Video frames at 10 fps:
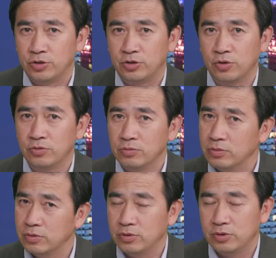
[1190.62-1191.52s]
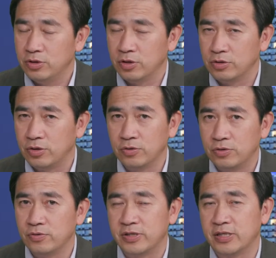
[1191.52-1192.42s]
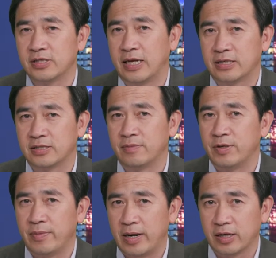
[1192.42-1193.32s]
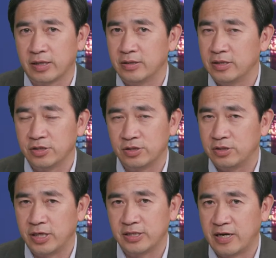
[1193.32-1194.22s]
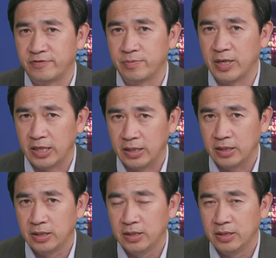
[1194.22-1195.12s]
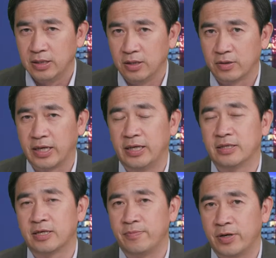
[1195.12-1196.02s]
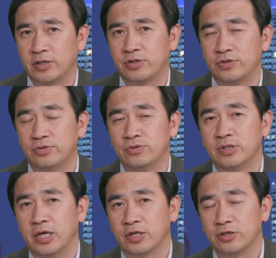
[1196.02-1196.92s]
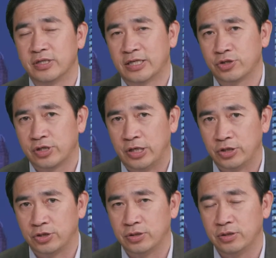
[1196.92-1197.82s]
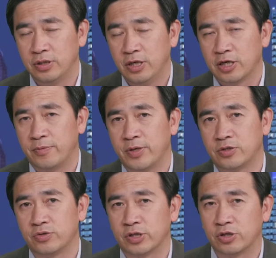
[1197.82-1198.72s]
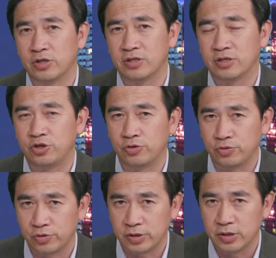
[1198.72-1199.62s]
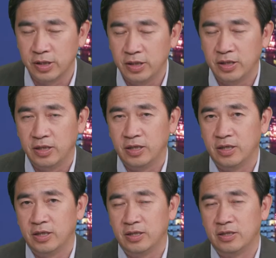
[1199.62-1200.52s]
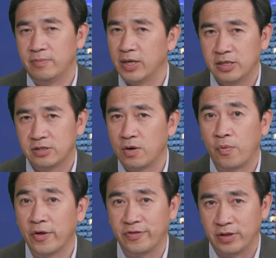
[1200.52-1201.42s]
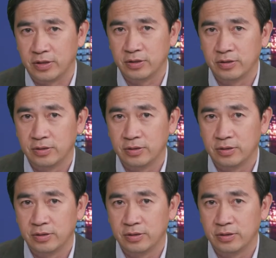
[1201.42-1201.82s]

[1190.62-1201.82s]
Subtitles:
Don't do things like some American, they just chase after money, okay? Compared to a good education, compared to a good children, the money is not worth it.